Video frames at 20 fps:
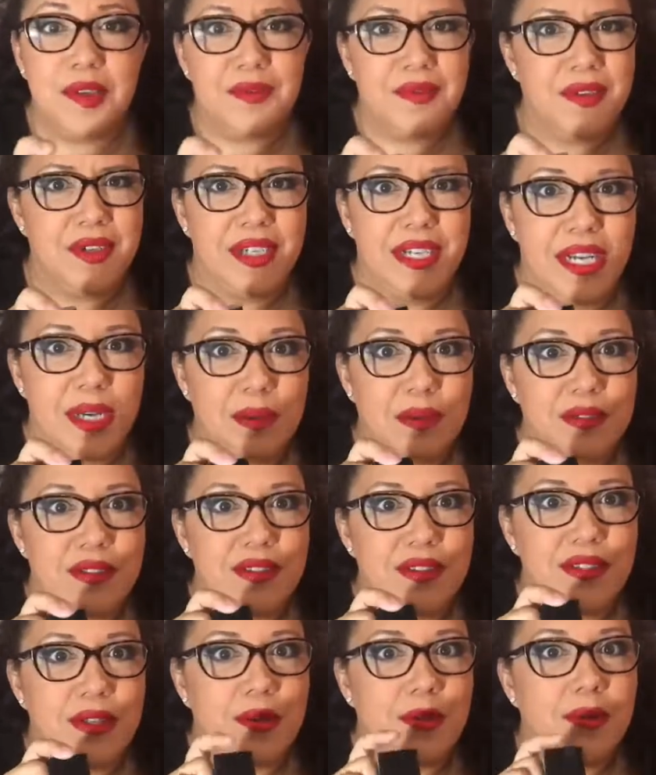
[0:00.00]
for an ounce.
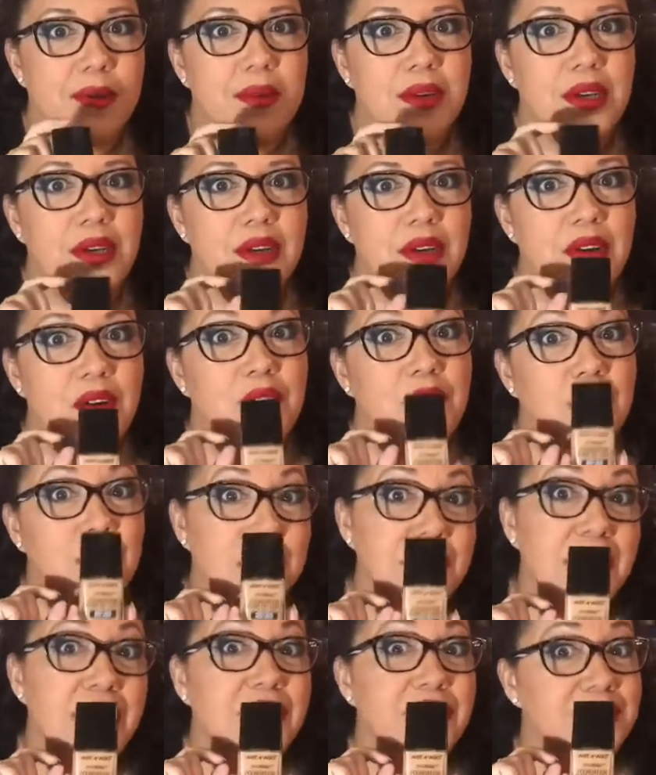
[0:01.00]
So
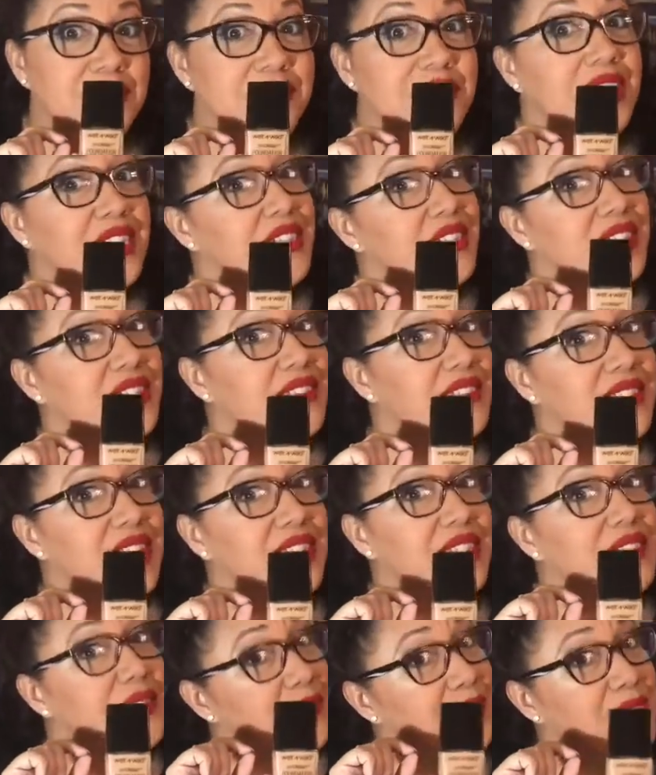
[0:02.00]

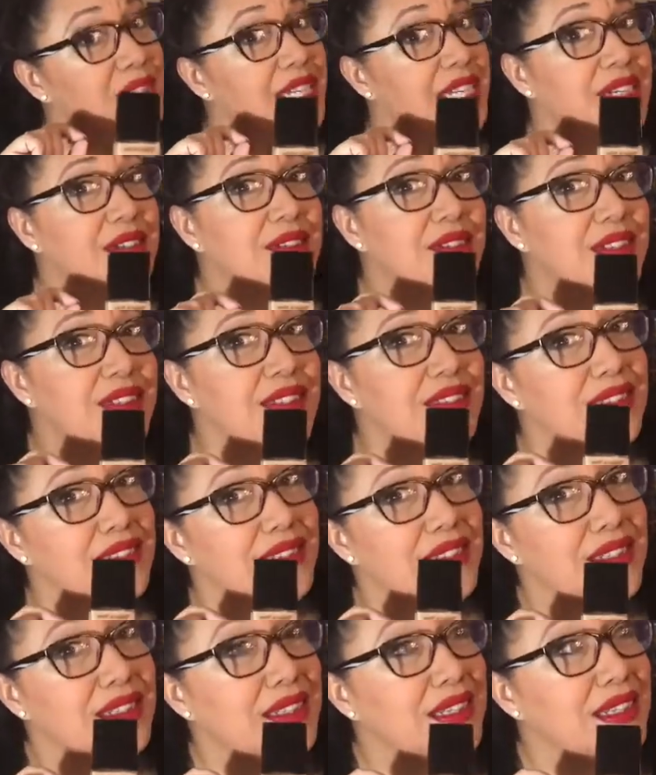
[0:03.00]
$4.99 for an
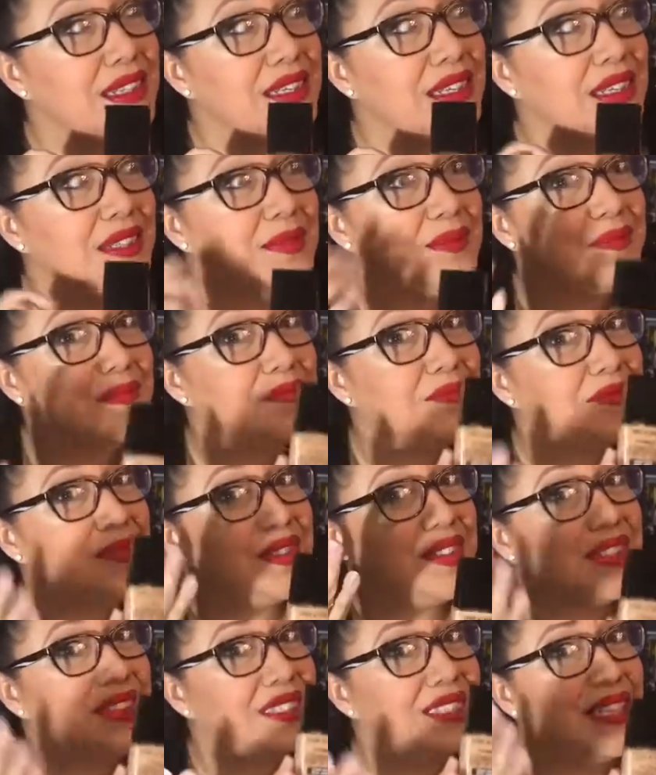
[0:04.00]
ounce?
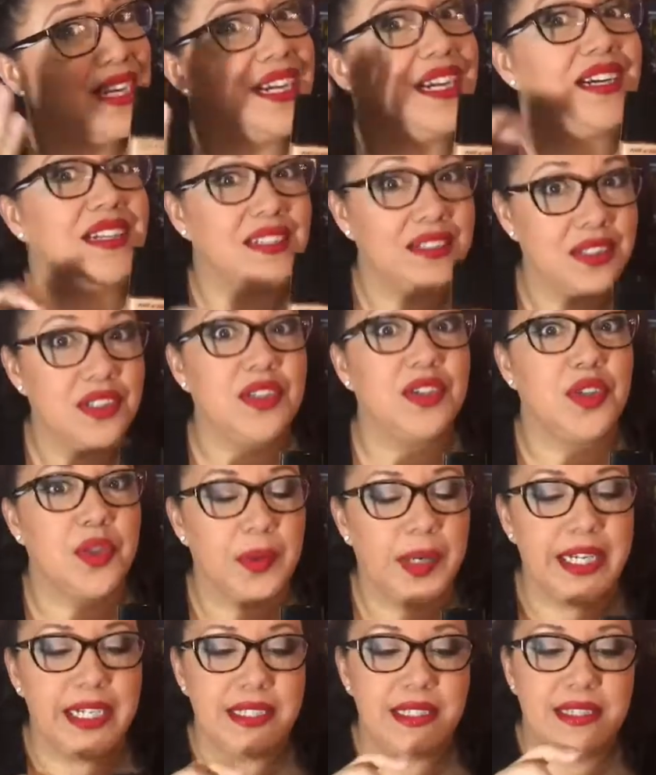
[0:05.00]
Yeah,
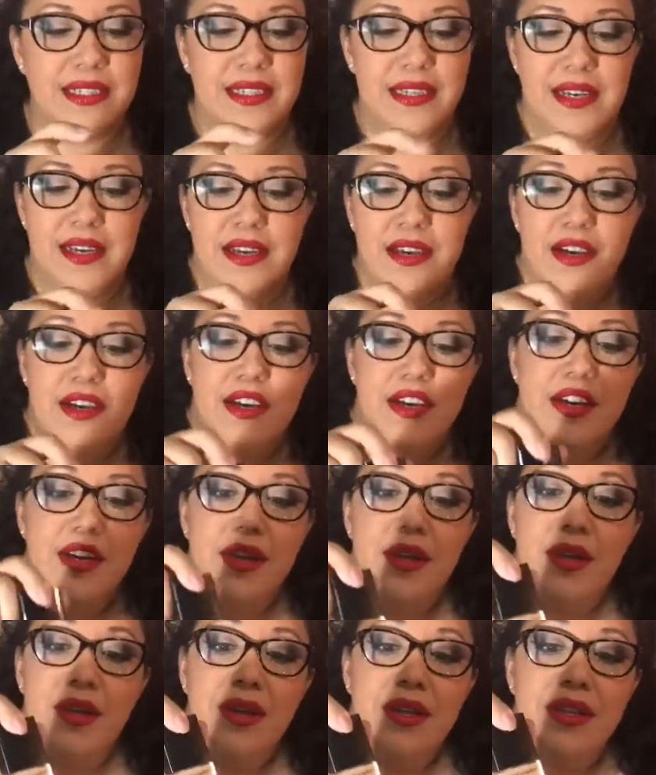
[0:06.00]
great.
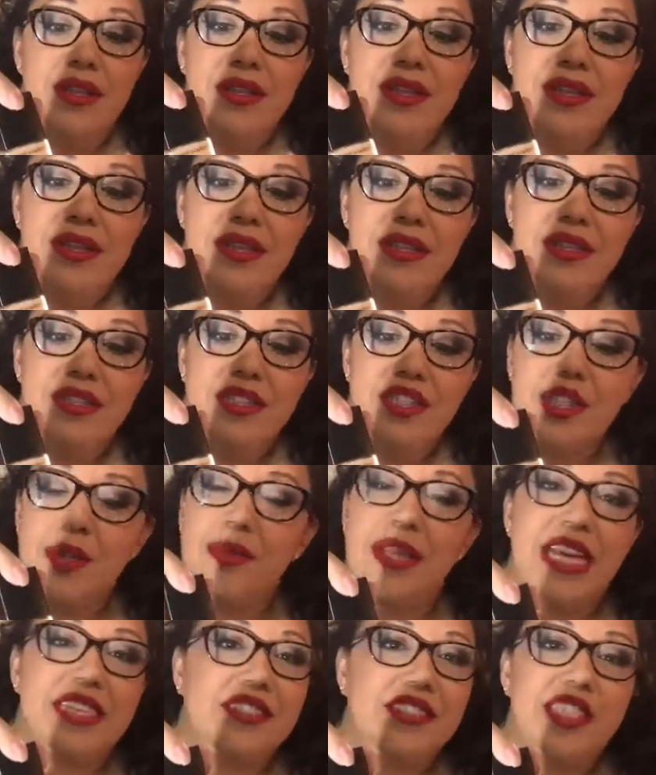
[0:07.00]
So
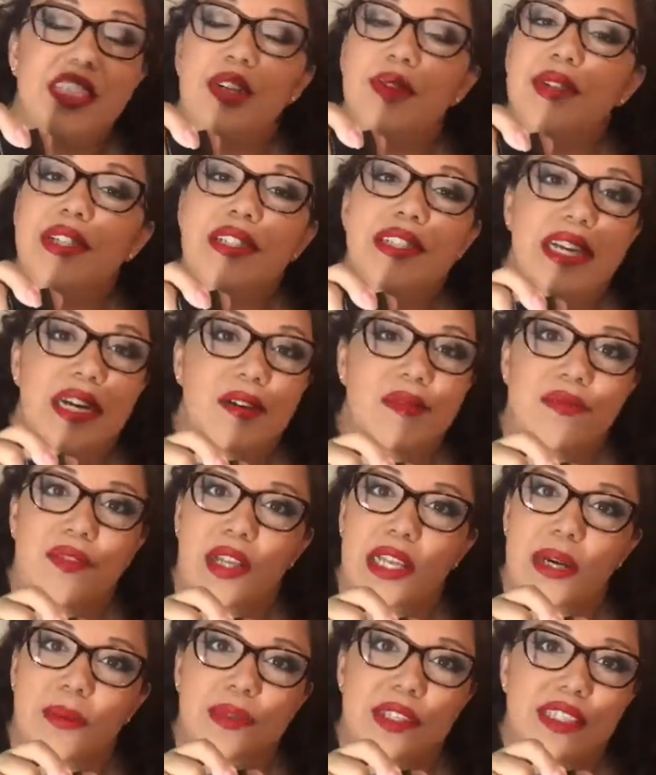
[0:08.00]
that's the only
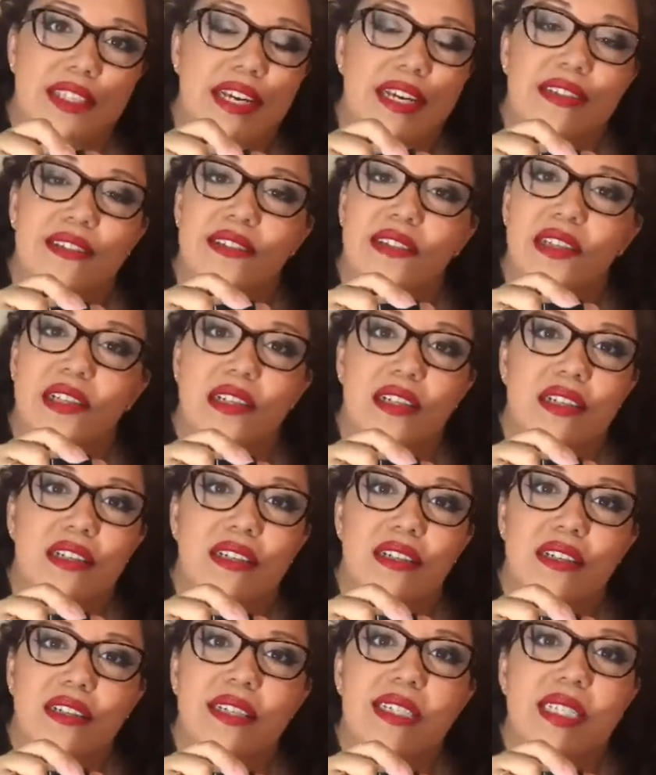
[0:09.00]
downfall I would say is the
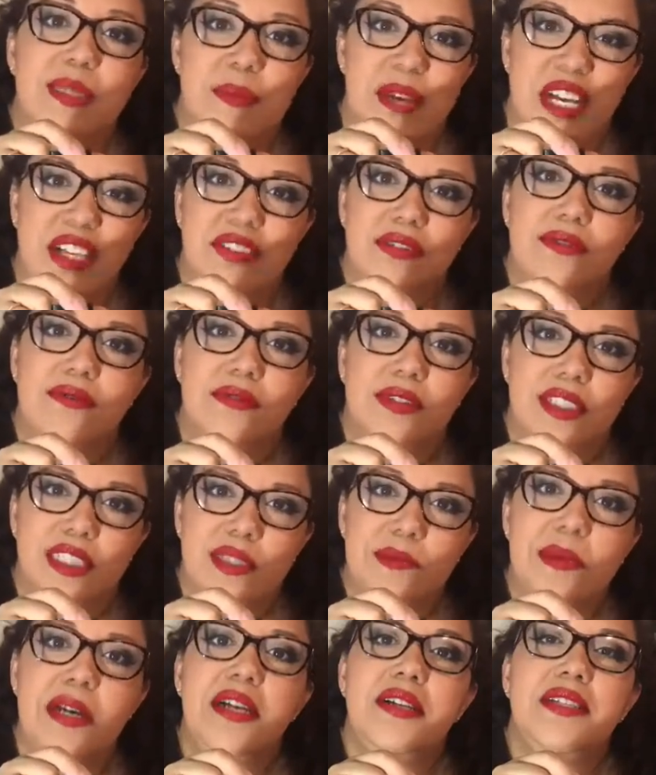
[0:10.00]
smell. The
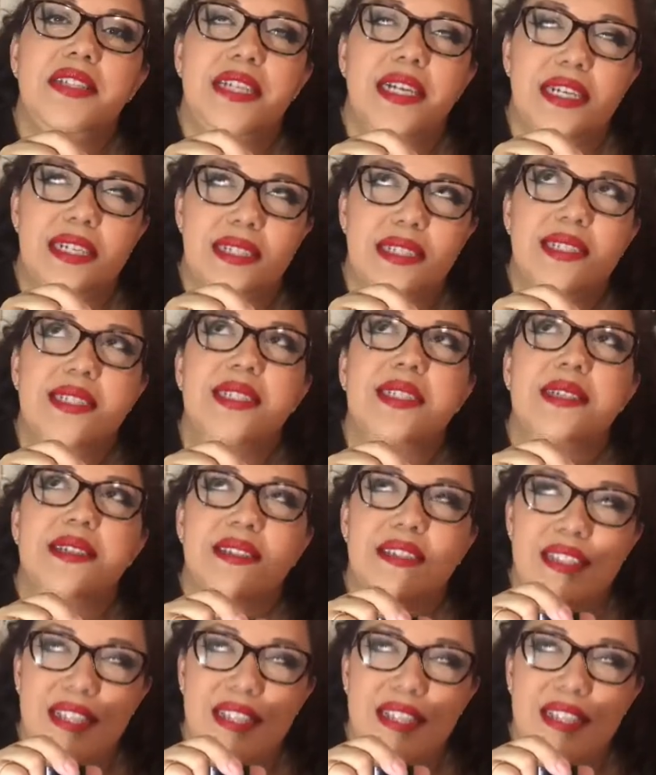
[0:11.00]
smell does